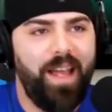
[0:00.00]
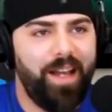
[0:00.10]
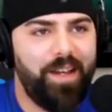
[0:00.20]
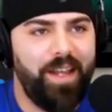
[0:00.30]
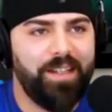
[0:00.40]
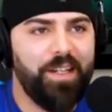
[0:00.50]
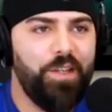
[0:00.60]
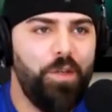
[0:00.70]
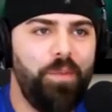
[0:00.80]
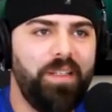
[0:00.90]
Okay,
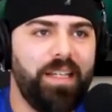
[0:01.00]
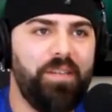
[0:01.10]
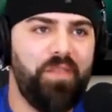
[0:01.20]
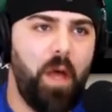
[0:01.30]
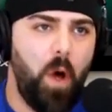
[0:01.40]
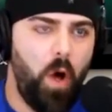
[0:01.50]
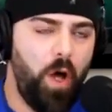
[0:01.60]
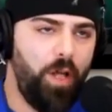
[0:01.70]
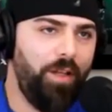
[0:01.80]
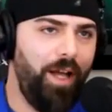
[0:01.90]
you believe that
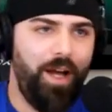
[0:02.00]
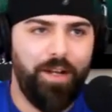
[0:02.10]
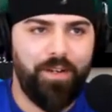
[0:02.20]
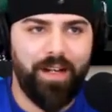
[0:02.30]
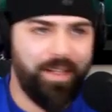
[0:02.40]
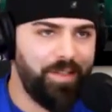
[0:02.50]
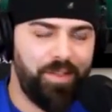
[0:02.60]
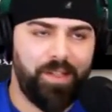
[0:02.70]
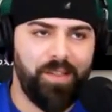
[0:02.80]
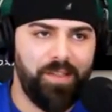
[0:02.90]
all
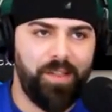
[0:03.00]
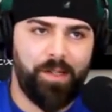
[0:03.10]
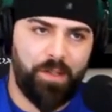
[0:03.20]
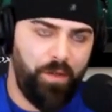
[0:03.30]
166